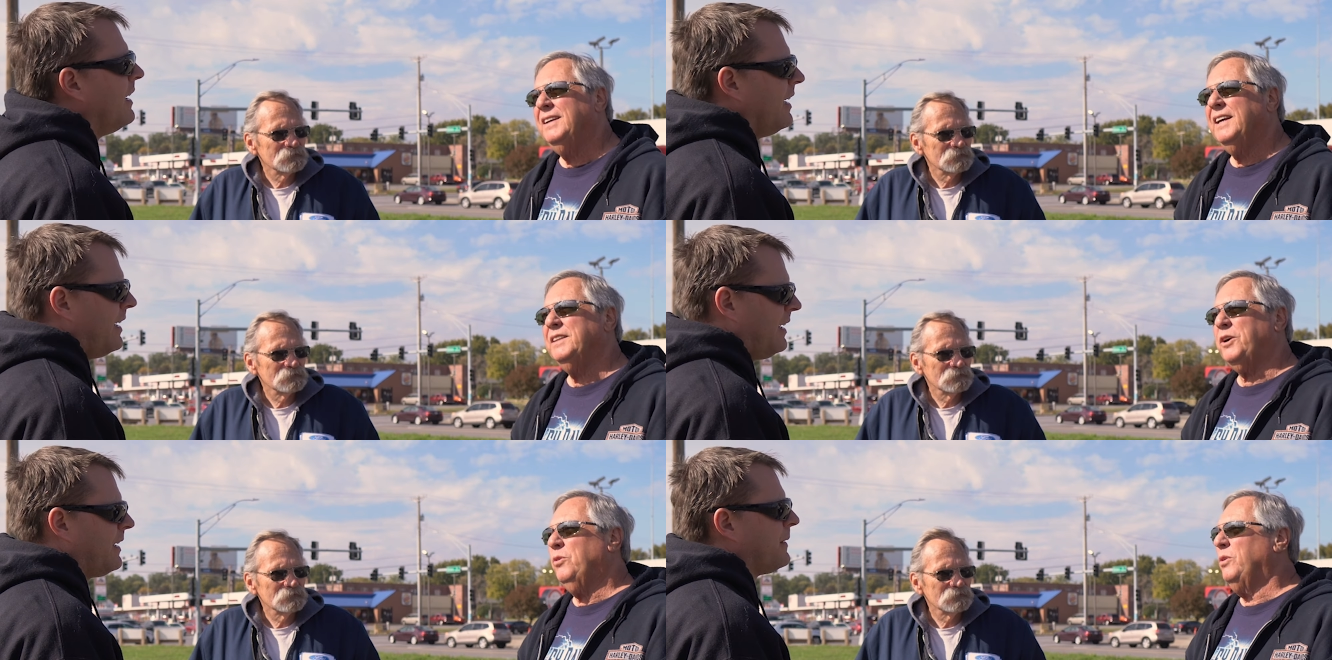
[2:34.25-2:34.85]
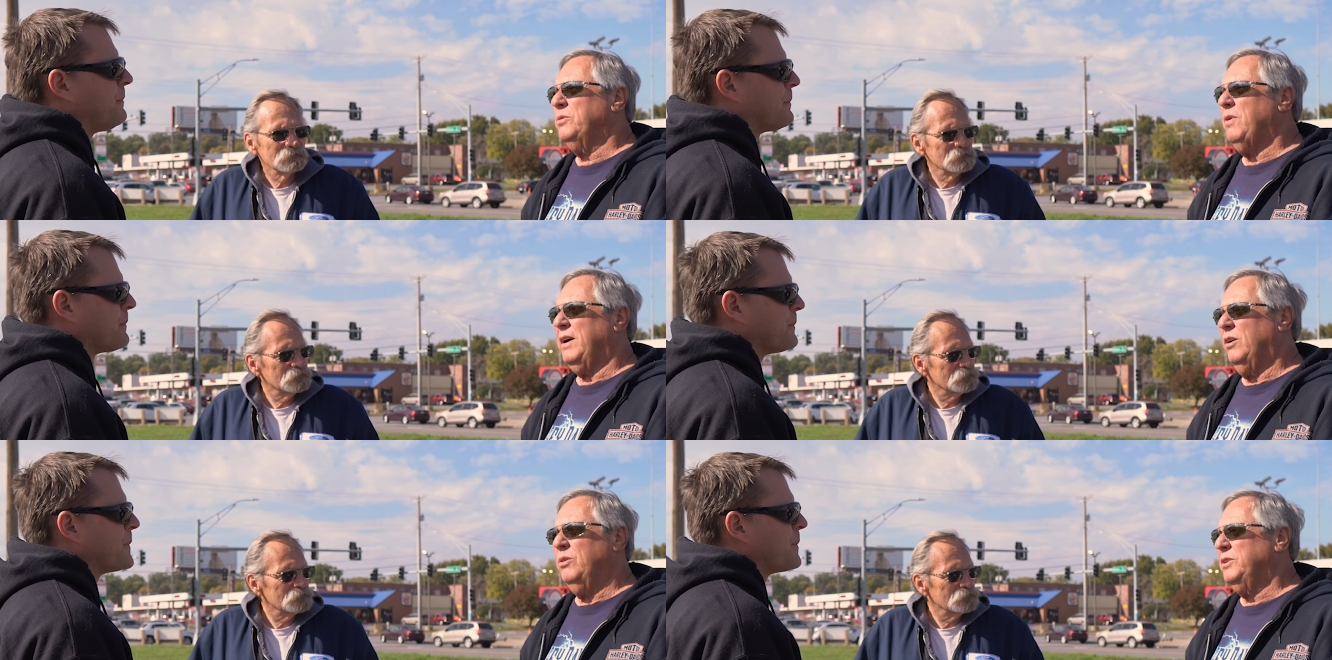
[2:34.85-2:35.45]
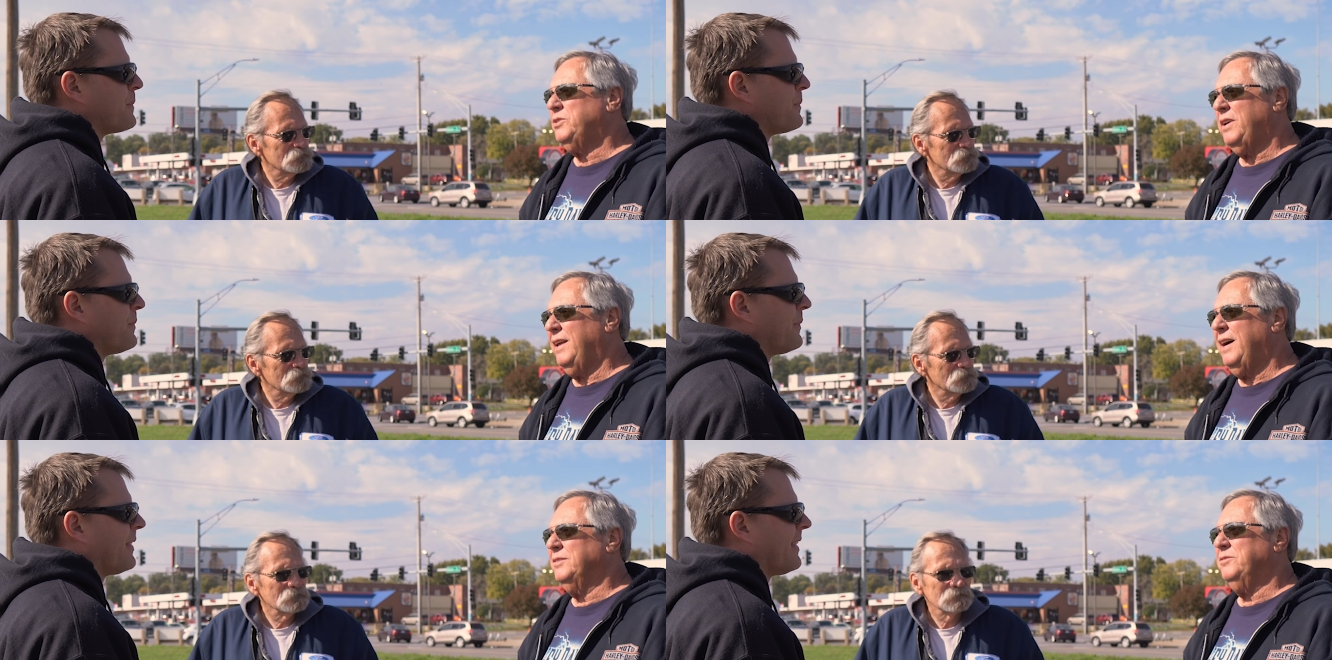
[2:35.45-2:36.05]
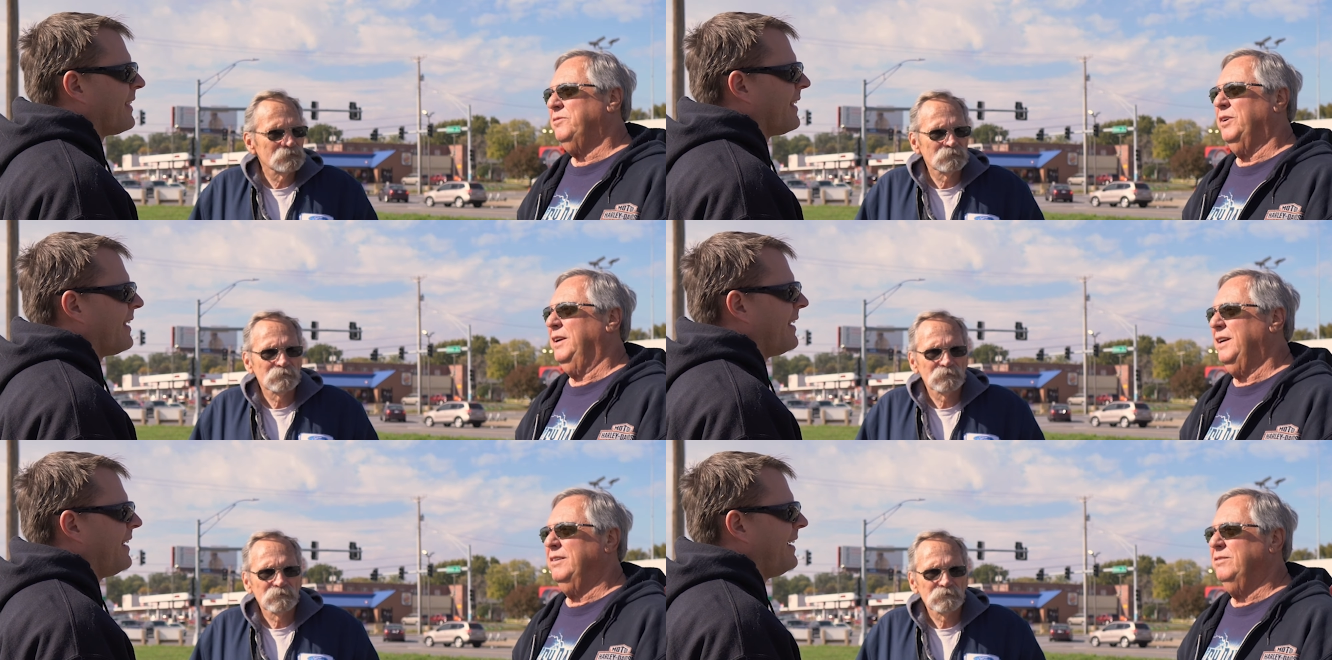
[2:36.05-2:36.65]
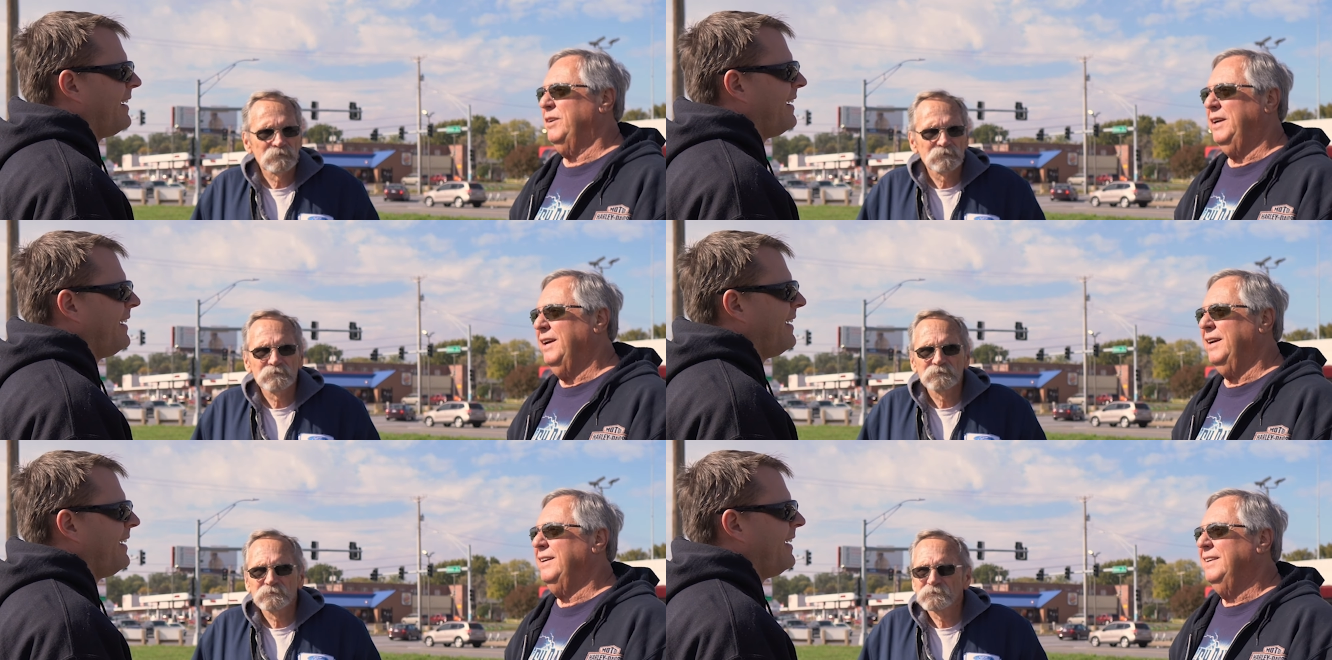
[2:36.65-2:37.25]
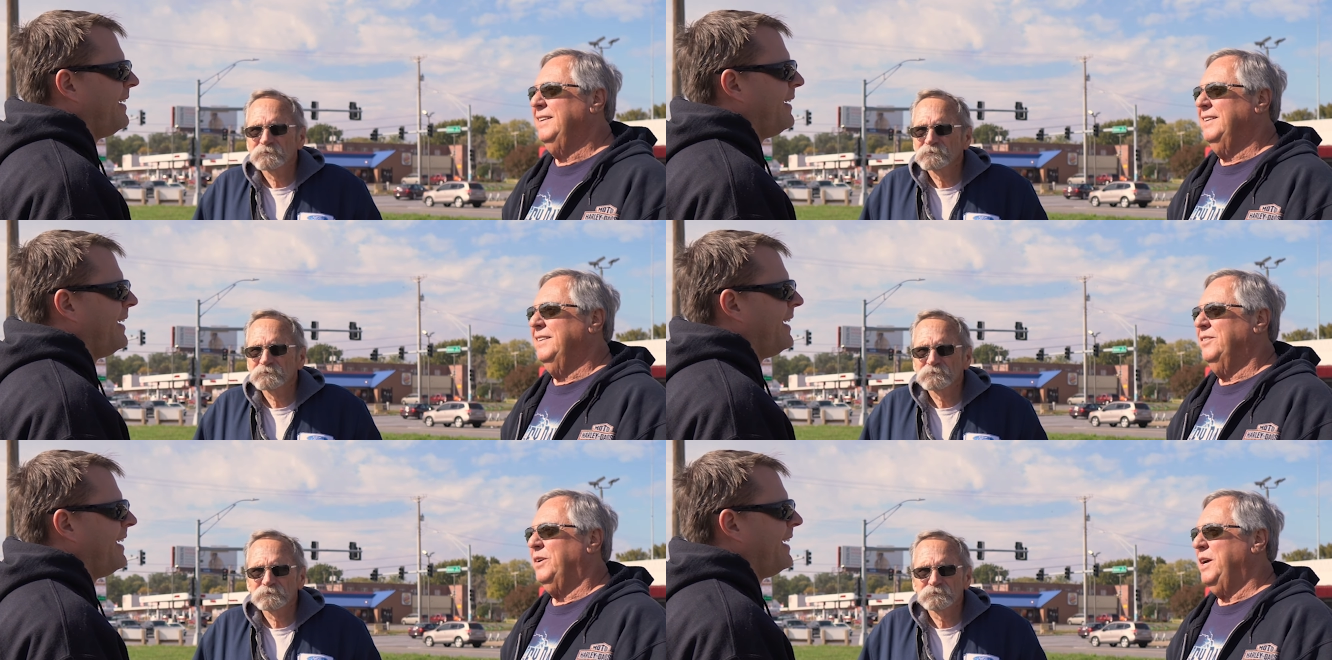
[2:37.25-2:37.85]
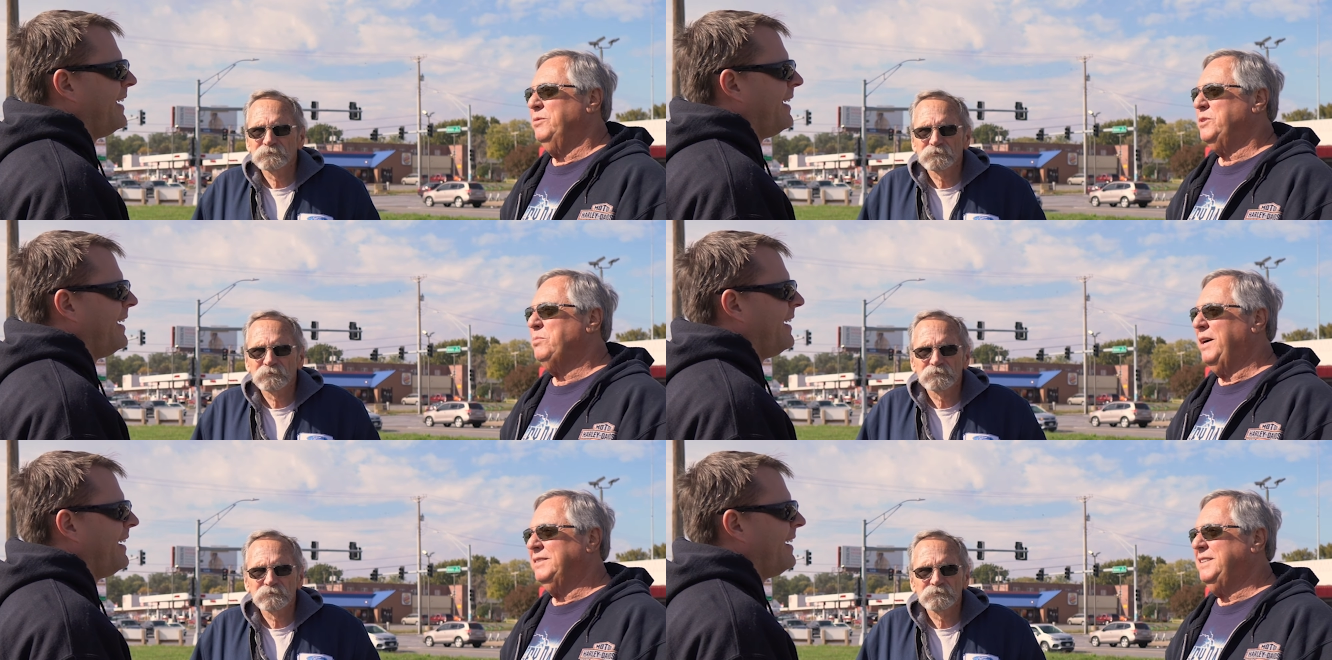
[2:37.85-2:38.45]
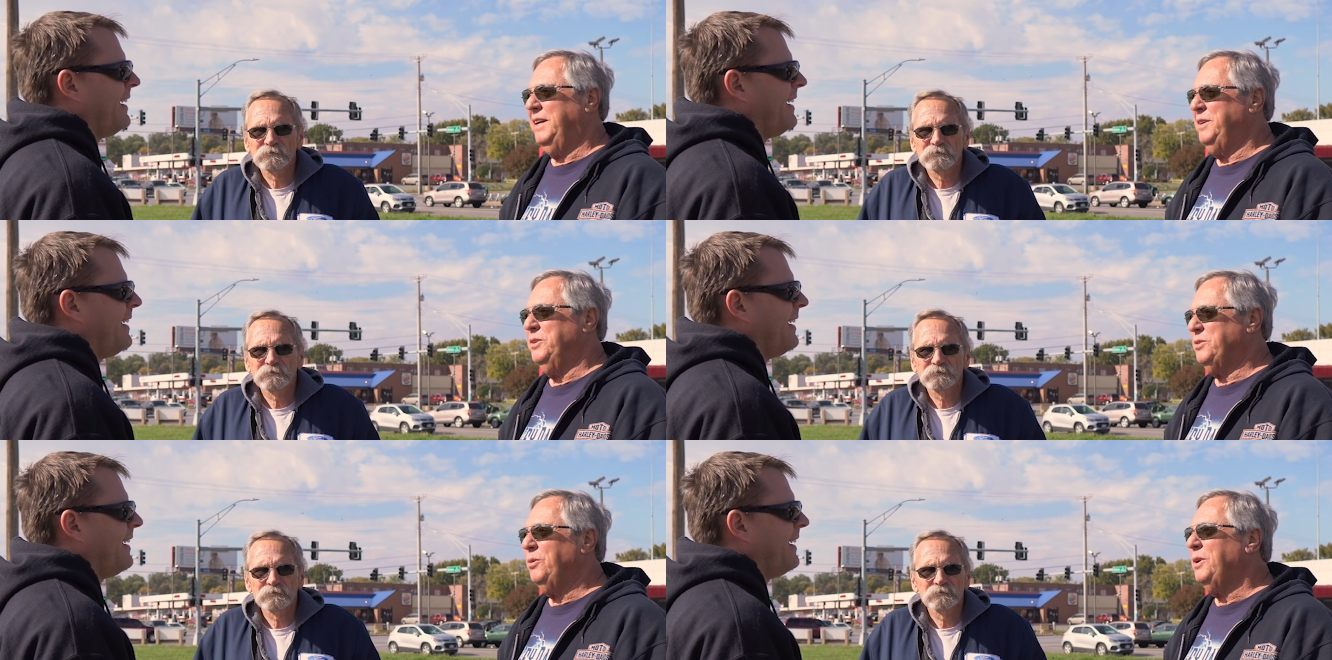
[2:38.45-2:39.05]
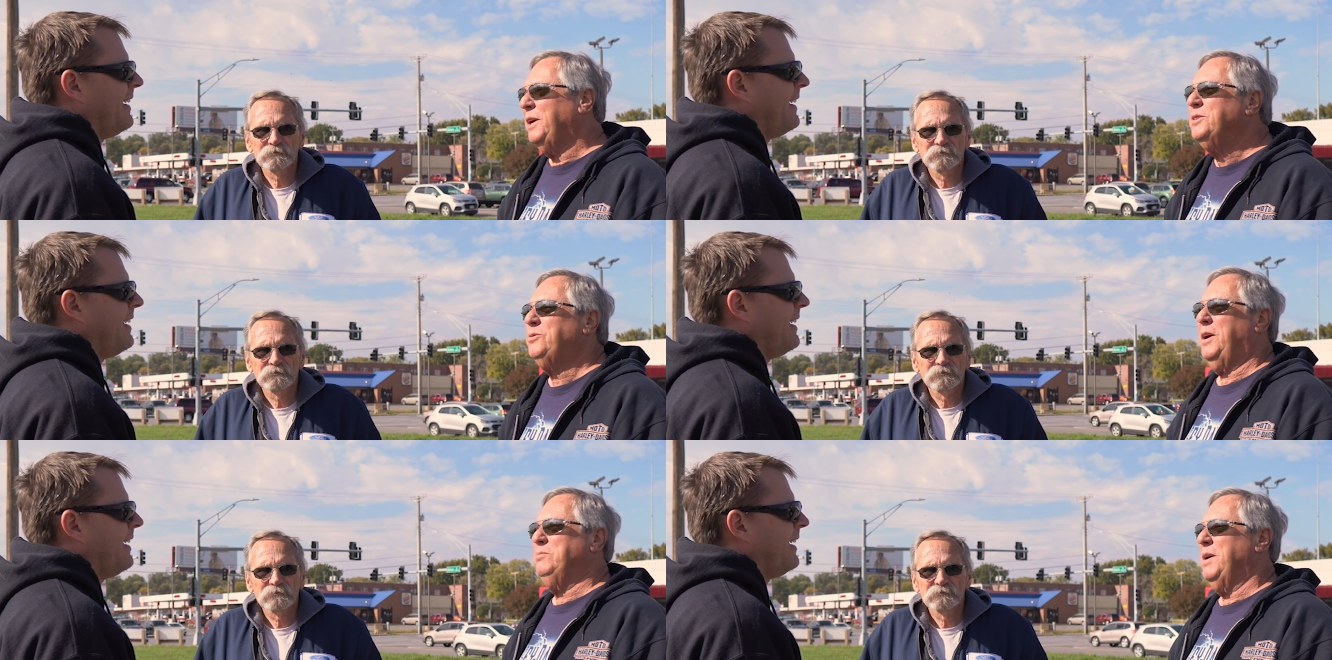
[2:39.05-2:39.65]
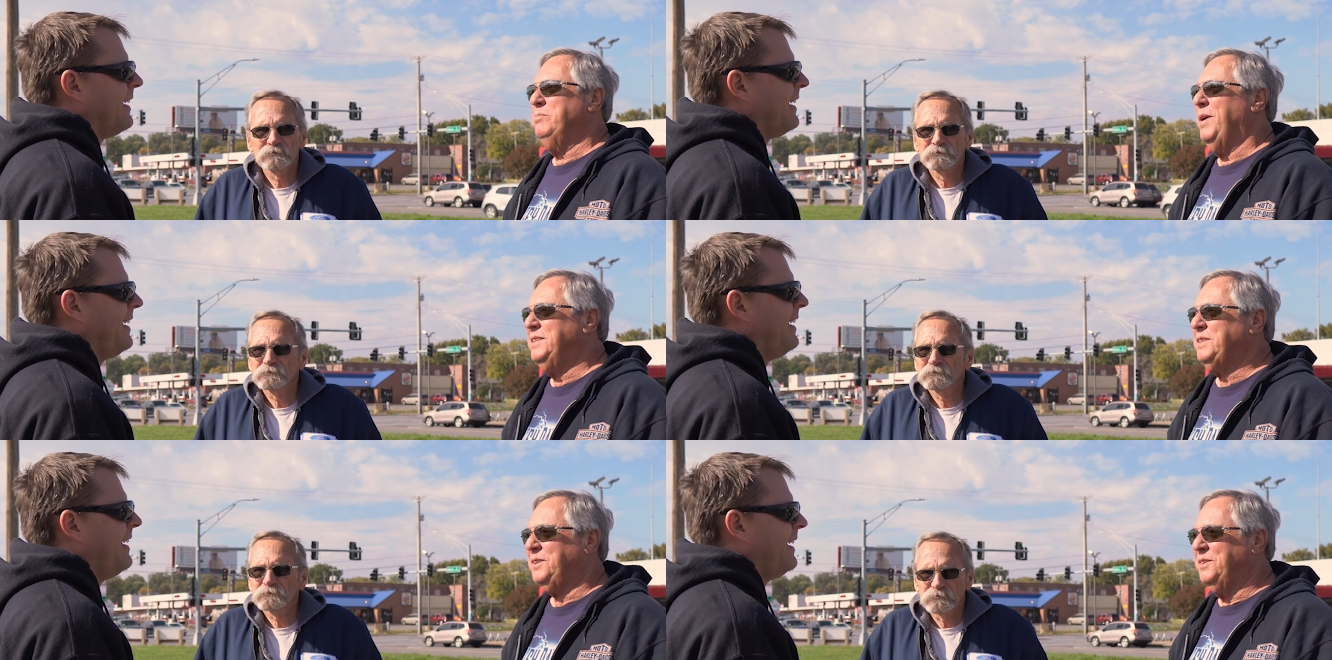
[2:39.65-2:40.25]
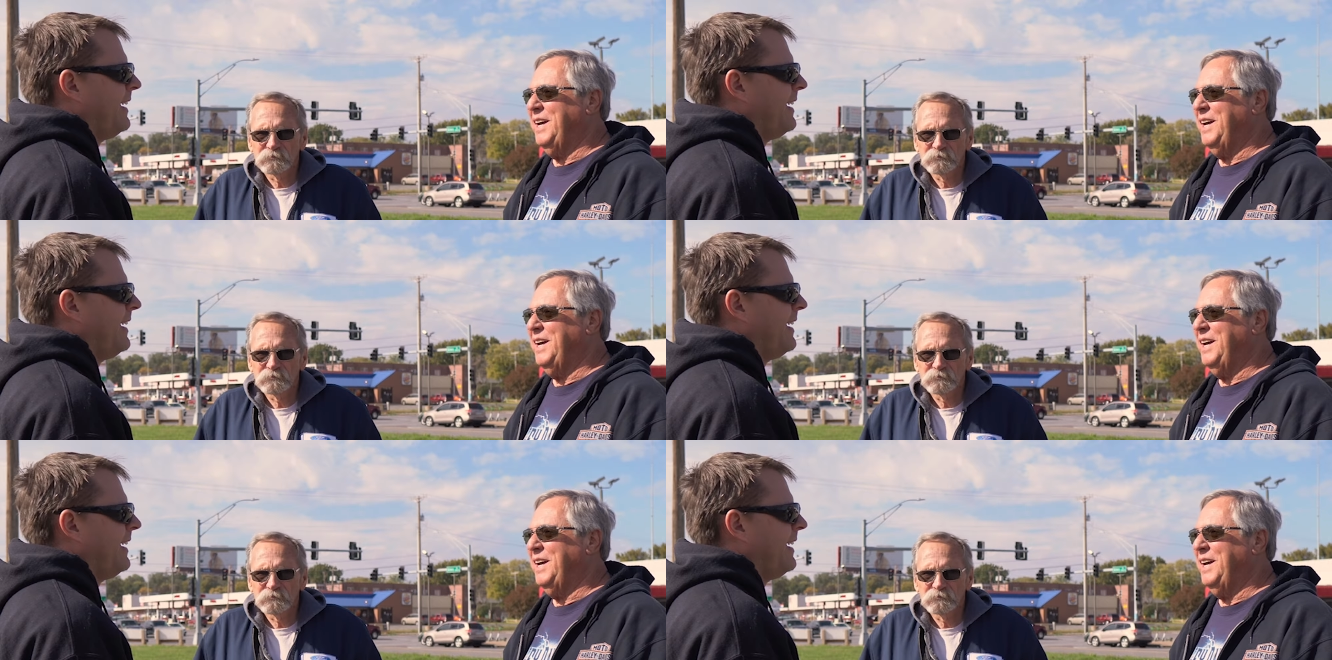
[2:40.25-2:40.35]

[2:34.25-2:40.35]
Speaker 1: and, and the goldenrod always sat out in front every day. When I was about 10 years old, I used to ride my bicycle